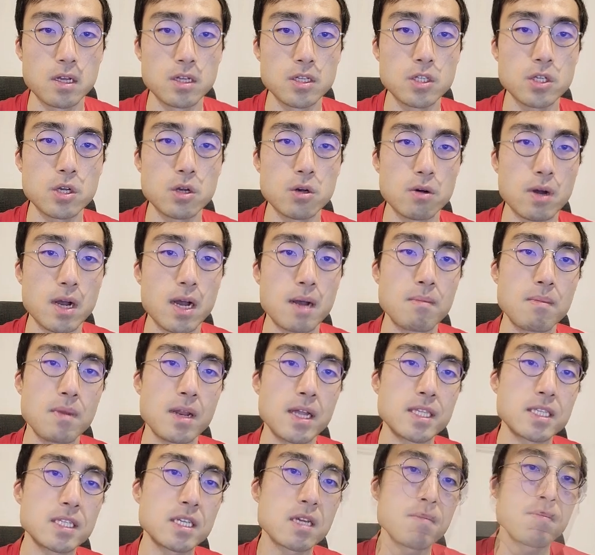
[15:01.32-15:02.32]
So
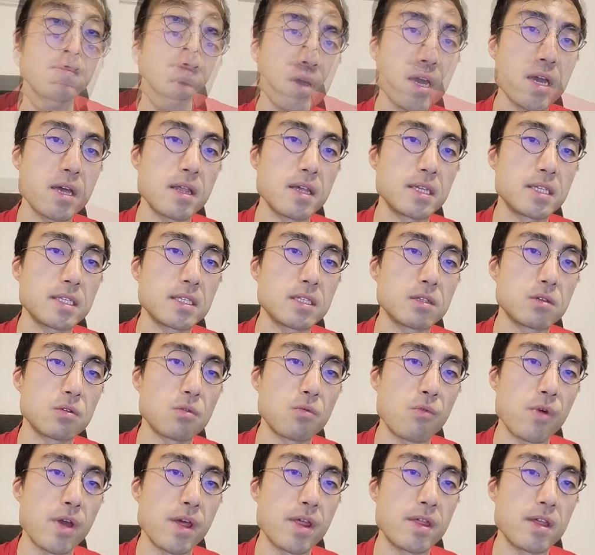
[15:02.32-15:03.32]
let's compare this
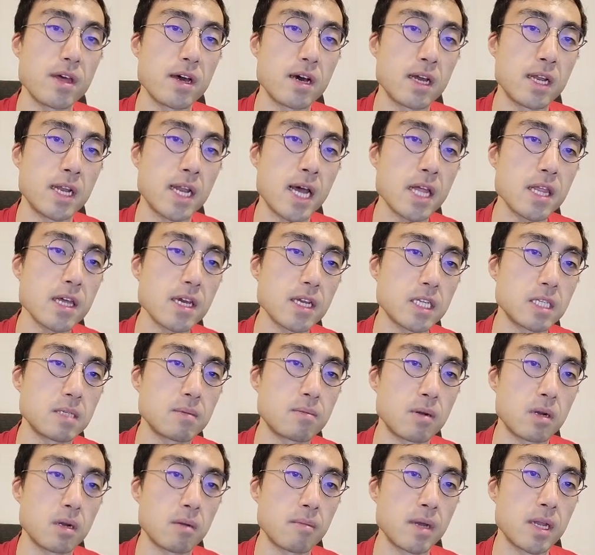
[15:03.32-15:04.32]
with another
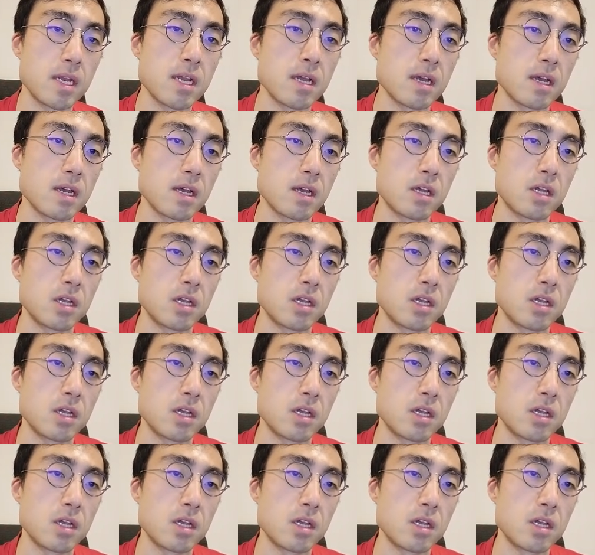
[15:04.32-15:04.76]
experiment.